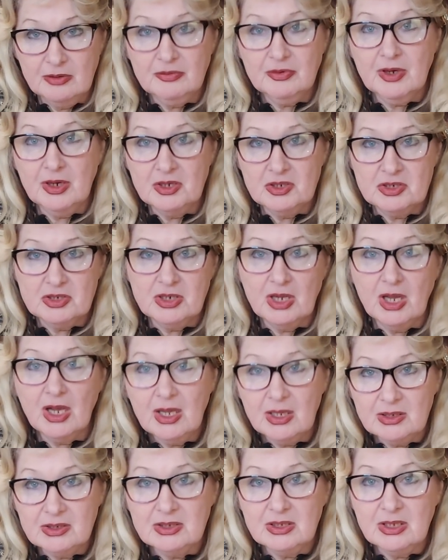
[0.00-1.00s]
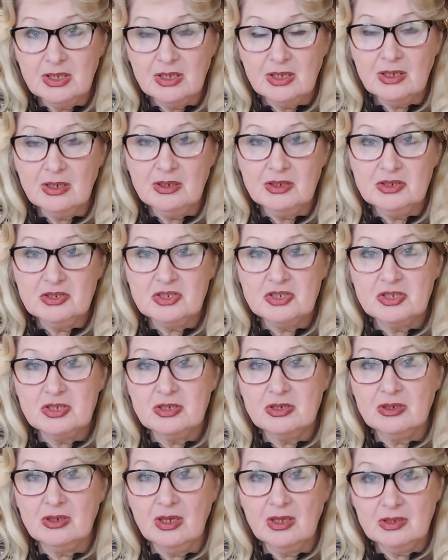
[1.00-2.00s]
French and
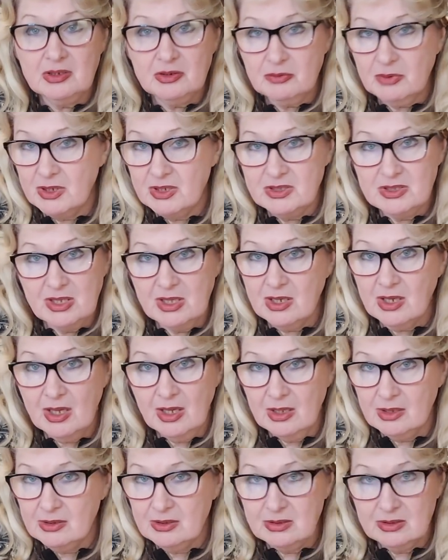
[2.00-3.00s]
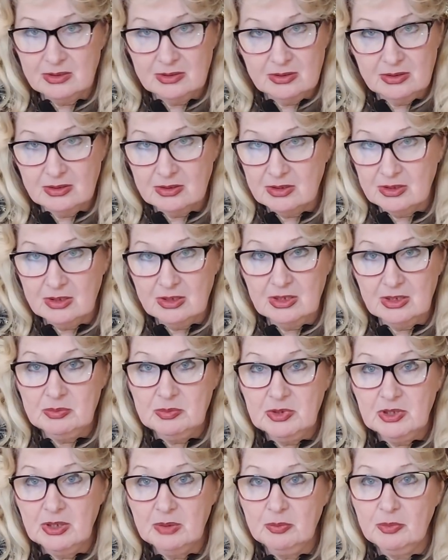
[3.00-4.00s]
English. Otherwise, they can't really
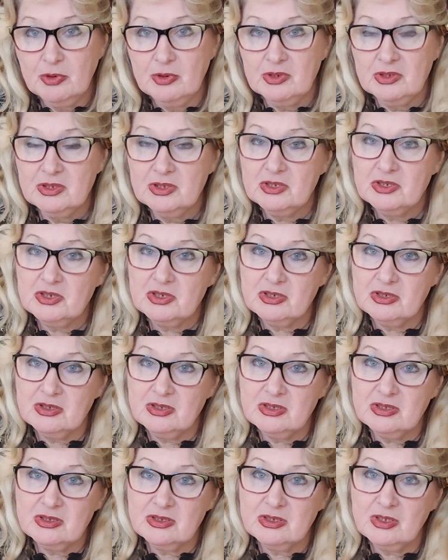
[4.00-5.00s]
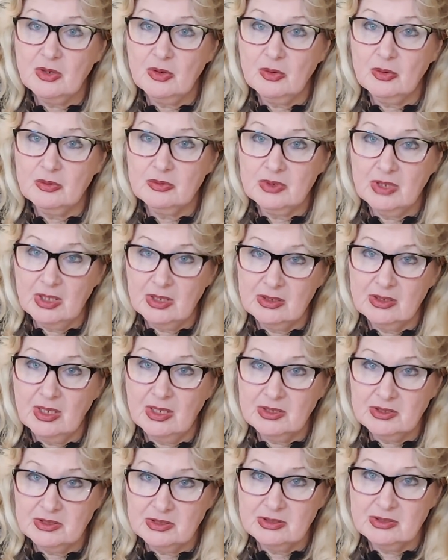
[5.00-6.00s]
be a politician. So
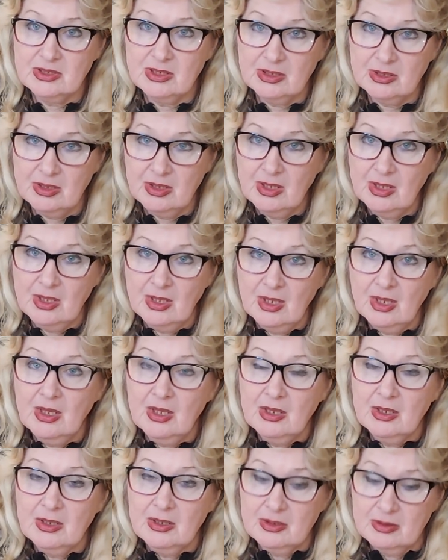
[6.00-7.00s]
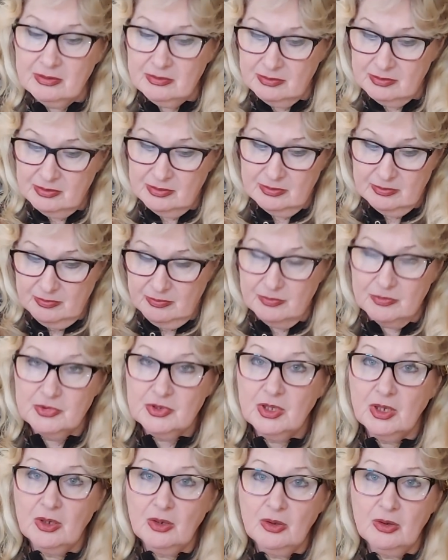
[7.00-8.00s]
that's the
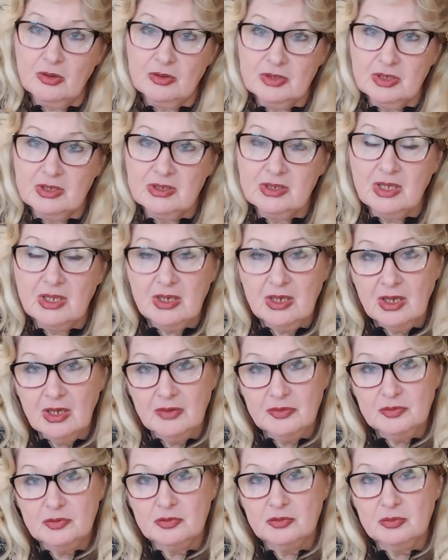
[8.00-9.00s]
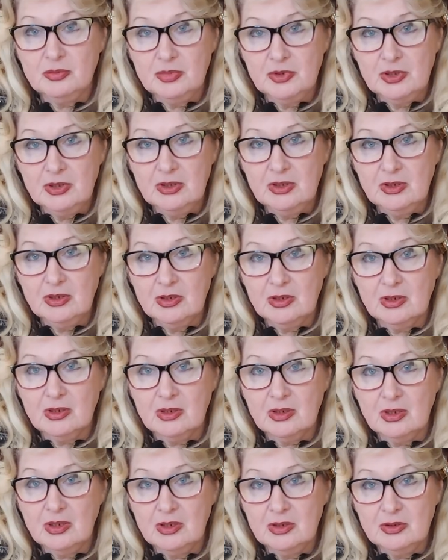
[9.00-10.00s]
law, that they have to be
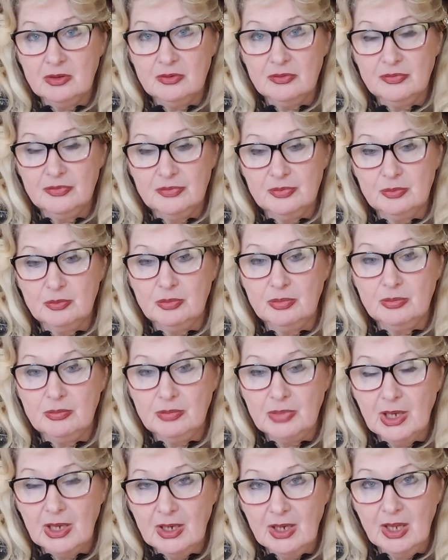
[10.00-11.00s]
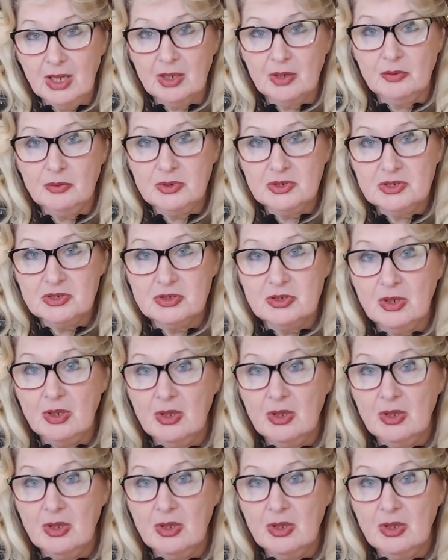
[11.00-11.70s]
kind of bilingual.